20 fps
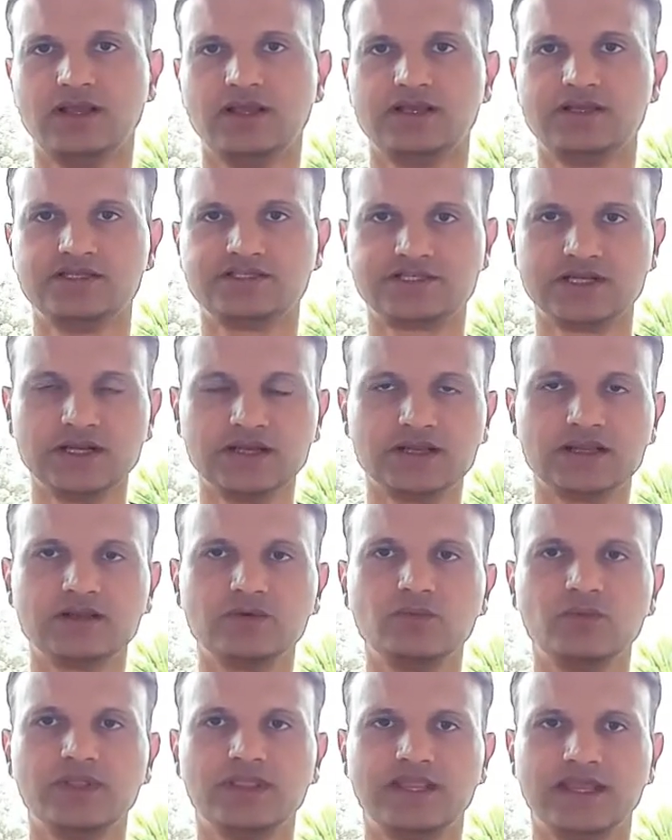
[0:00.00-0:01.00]

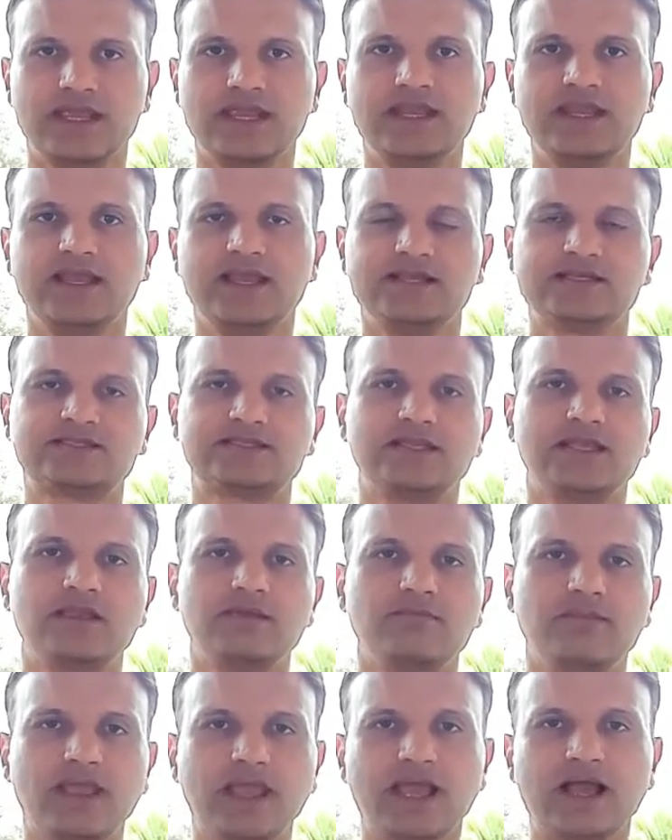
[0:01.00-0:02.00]
Children with ADHD
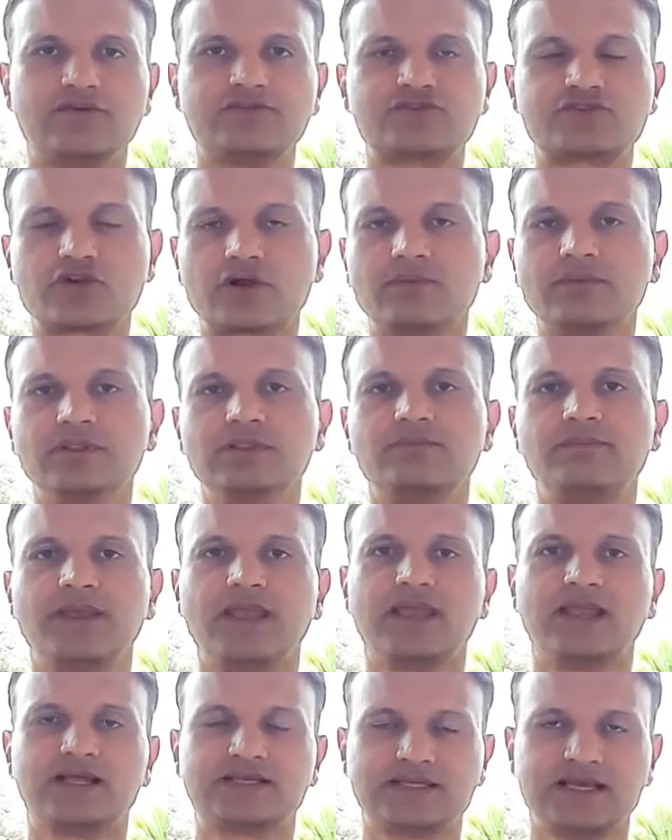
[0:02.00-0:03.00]
may have trouble
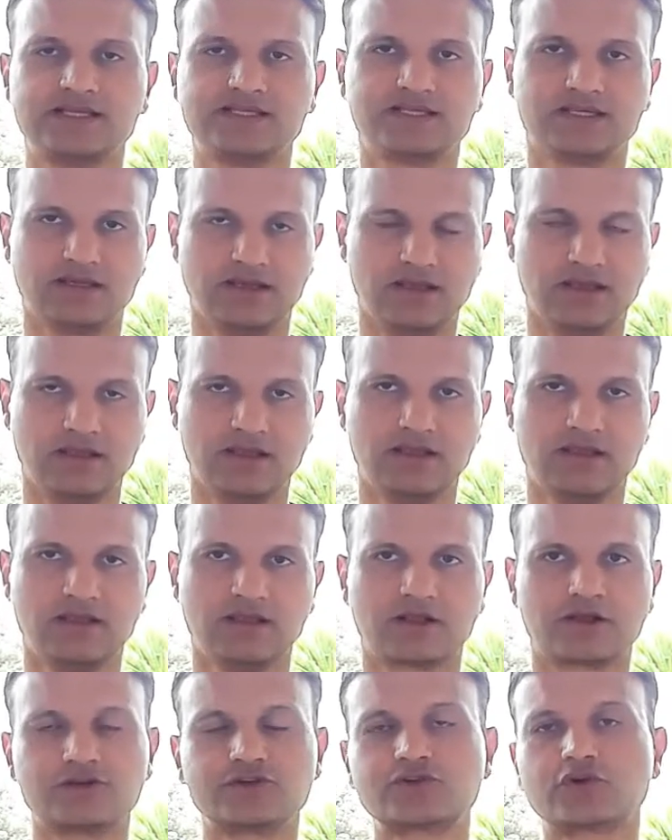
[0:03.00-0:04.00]
paying attention,
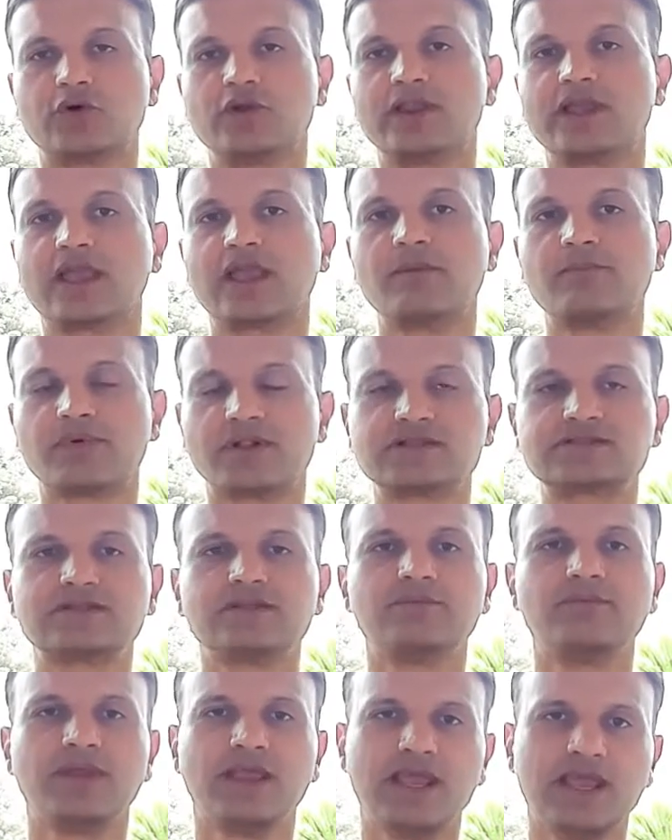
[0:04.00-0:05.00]
controlling
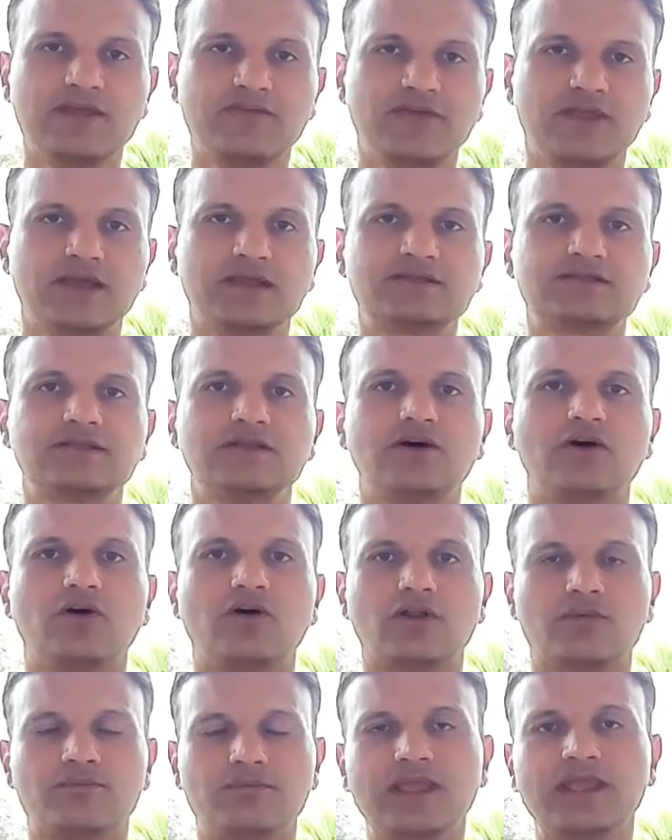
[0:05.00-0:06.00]
impulsive behaviors,
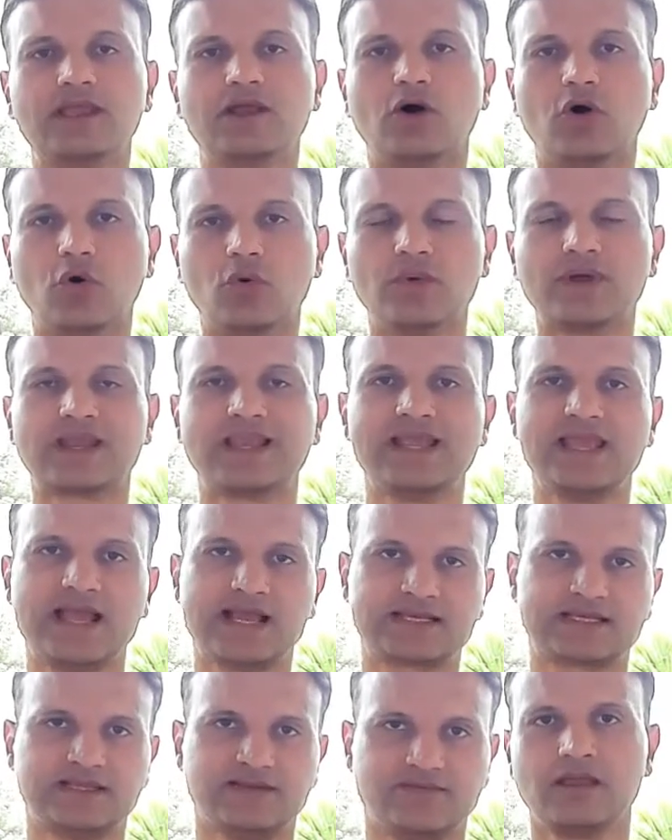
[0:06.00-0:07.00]
or being overly
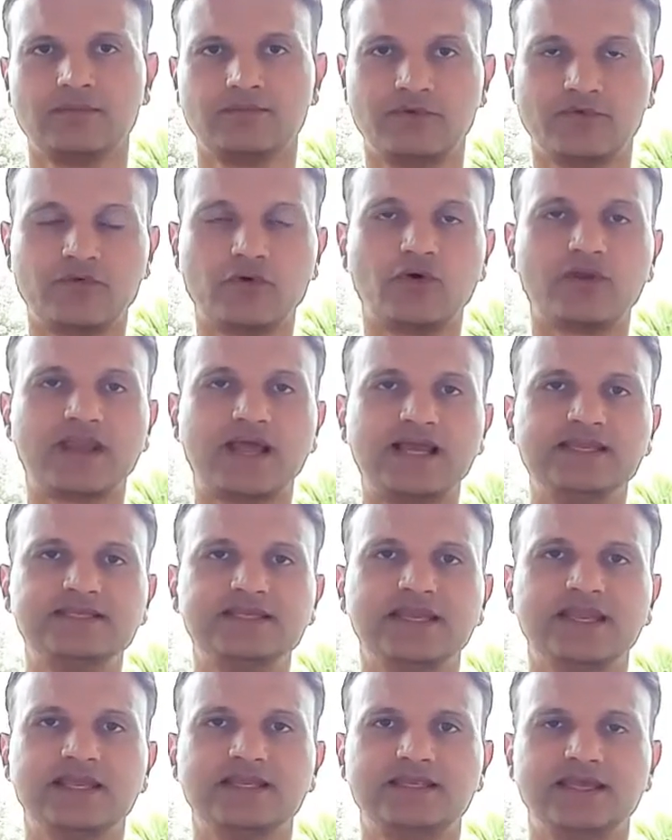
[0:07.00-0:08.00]
active. Before
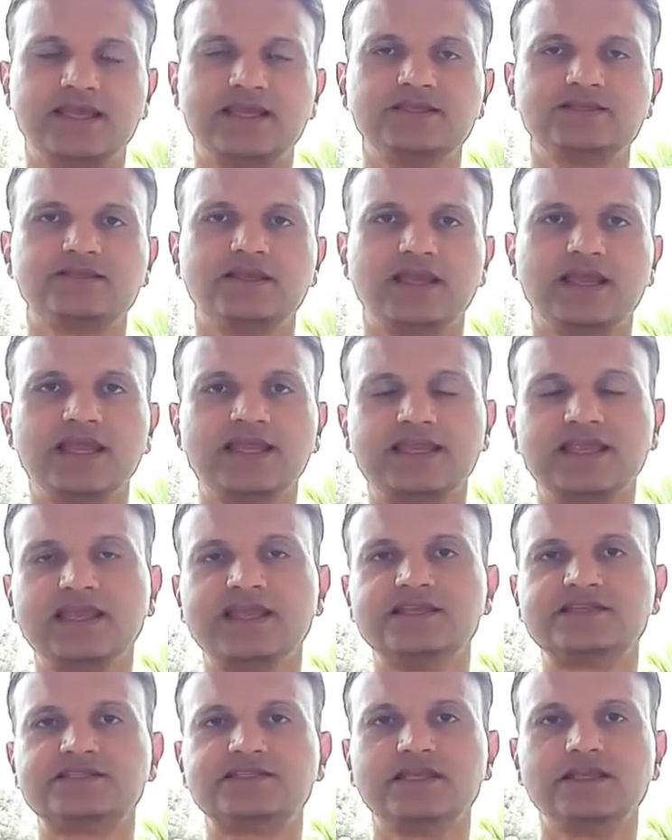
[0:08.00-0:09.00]
1980s,
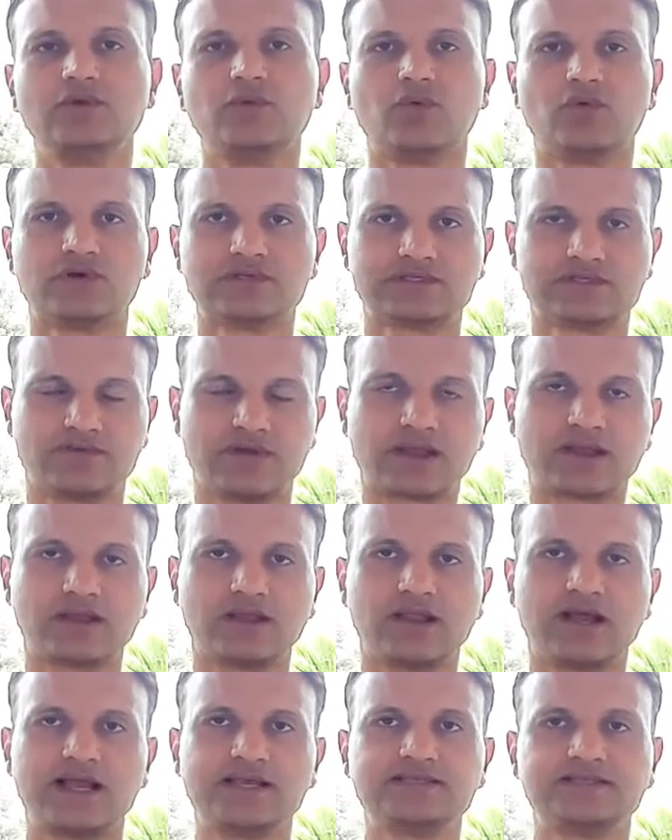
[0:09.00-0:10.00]
ADHD was
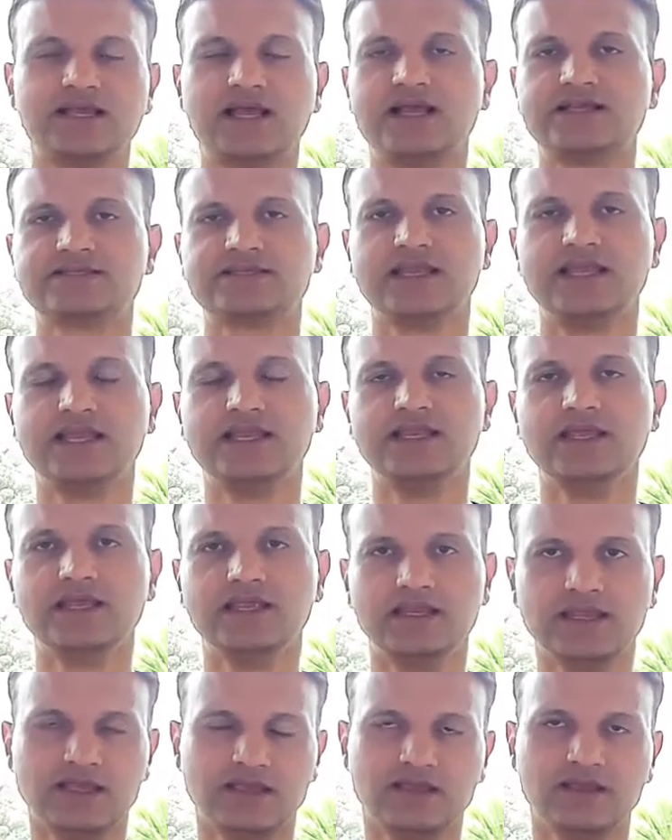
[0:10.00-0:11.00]
recognized as
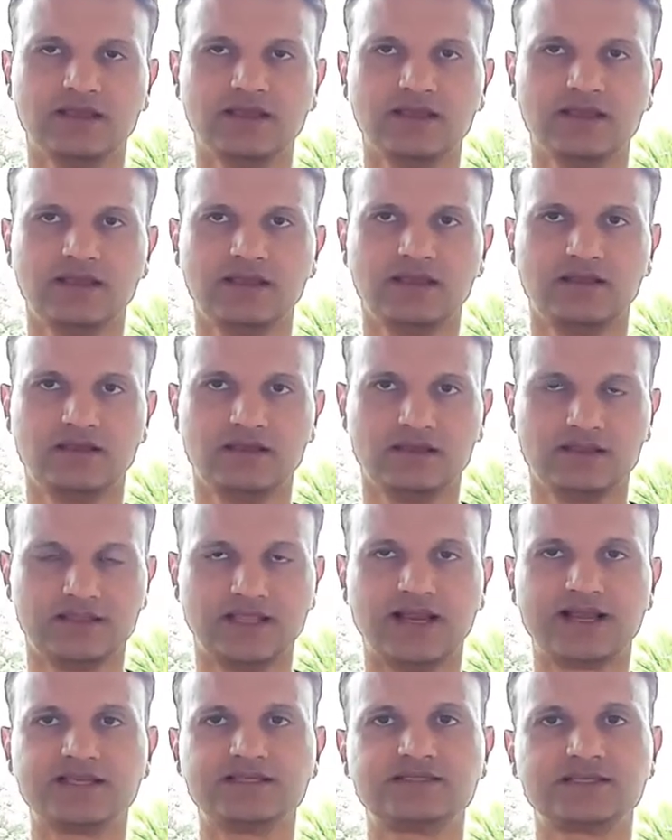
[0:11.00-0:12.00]
ADD,
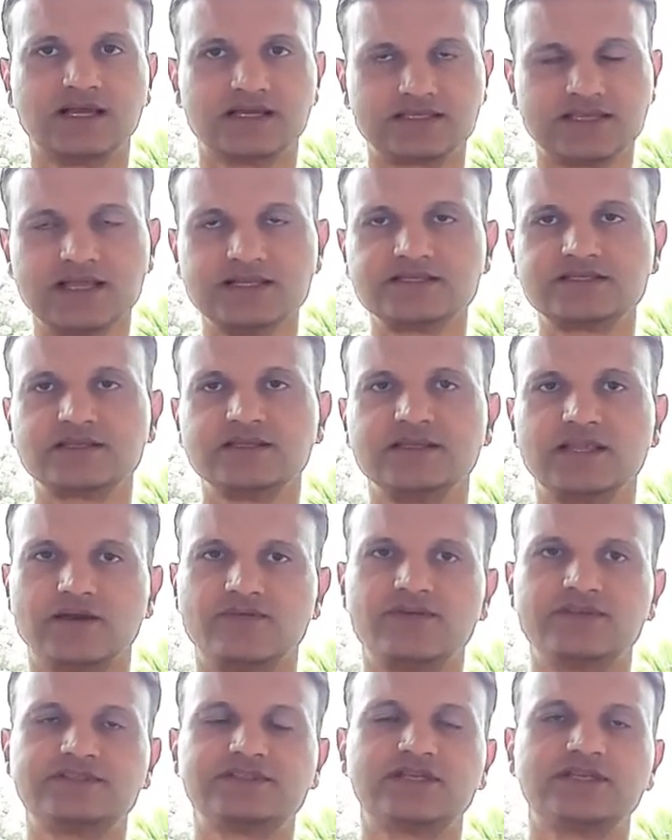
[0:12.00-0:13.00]
that is Attention
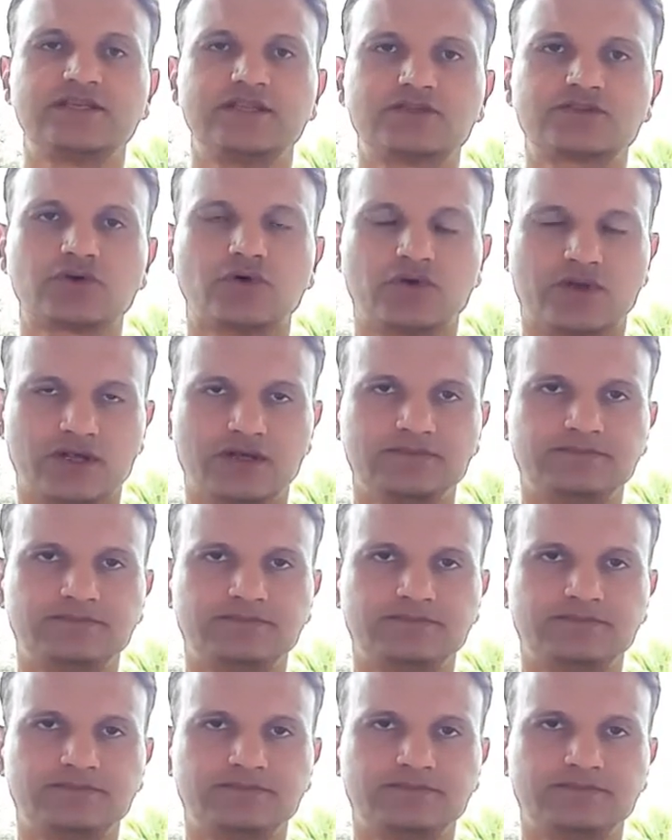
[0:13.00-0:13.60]
Deficit Disorder.